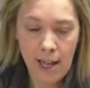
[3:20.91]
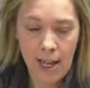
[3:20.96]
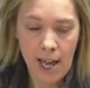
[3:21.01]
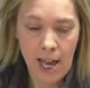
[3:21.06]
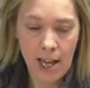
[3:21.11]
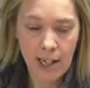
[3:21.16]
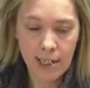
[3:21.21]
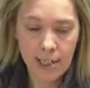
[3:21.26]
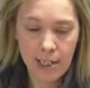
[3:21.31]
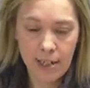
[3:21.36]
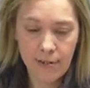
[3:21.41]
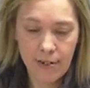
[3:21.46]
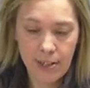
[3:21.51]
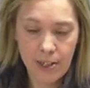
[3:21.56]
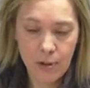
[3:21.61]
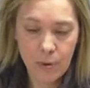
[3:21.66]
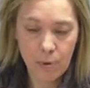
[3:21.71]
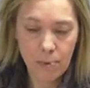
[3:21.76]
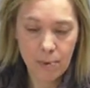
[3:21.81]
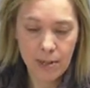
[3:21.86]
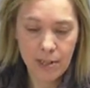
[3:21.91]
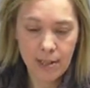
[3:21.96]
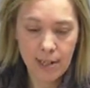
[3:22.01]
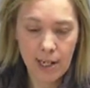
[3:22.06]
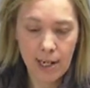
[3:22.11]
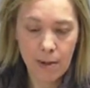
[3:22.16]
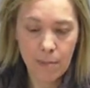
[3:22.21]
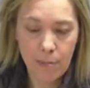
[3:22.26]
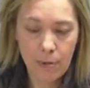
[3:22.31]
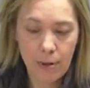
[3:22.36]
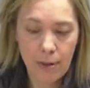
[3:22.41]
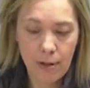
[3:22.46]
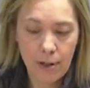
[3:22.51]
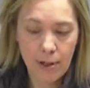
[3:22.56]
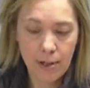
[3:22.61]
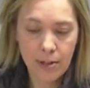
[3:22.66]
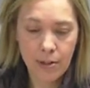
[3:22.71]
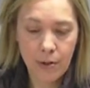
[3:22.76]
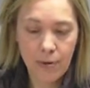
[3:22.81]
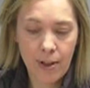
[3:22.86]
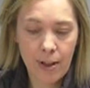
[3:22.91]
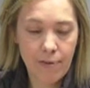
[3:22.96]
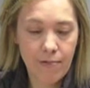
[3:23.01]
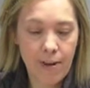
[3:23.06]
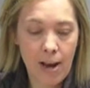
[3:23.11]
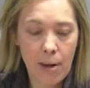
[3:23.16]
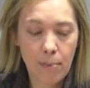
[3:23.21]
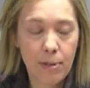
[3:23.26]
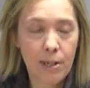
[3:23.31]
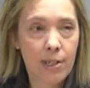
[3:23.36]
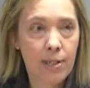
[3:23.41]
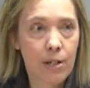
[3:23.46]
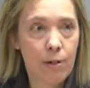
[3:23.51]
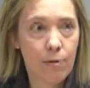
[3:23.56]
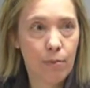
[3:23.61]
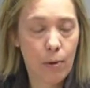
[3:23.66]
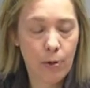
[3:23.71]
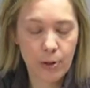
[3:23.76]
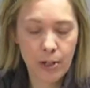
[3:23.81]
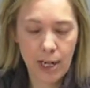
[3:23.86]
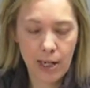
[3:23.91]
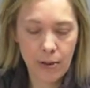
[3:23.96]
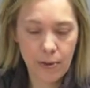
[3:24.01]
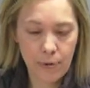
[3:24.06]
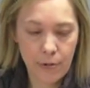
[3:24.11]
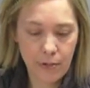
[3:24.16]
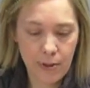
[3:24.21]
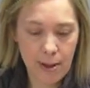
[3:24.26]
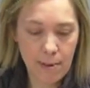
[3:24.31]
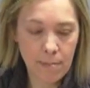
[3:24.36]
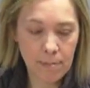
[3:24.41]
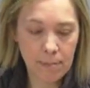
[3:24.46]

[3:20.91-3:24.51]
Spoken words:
Activities will be set up so that families can rotate through them.